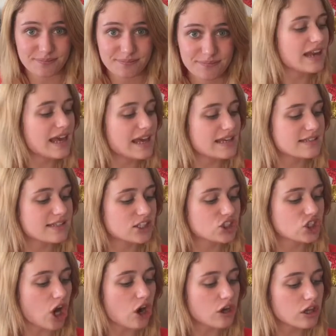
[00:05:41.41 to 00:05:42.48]
It is the
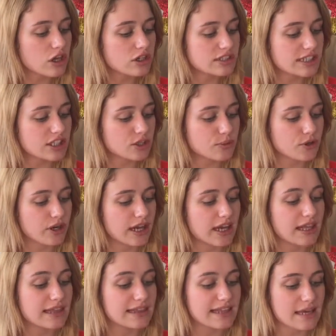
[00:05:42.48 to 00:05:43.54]
Charlotte
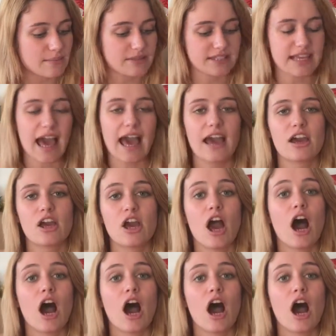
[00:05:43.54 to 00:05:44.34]
Tilbury lip set,